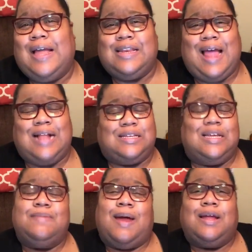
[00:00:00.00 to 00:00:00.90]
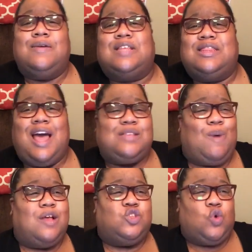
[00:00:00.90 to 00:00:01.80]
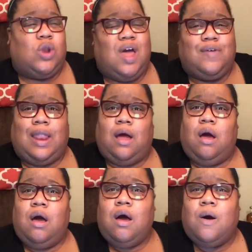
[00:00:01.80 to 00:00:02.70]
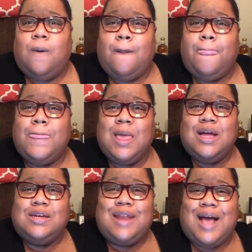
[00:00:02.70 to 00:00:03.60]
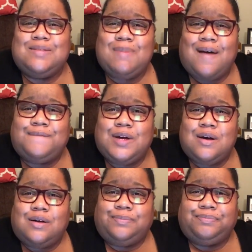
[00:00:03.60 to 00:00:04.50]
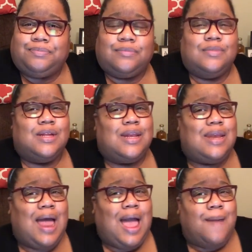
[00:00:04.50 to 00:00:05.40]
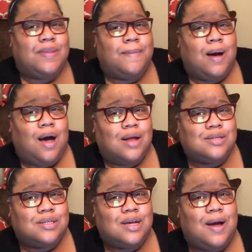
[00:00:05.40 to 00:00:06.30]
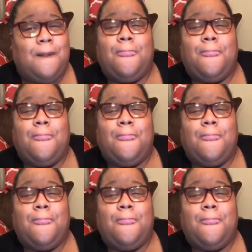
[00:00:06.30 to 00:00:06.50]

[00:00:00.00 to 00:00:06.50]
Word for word: Not to anybody else. That's why Zora left. He like, oh, that's my fault. Now I'm the monster.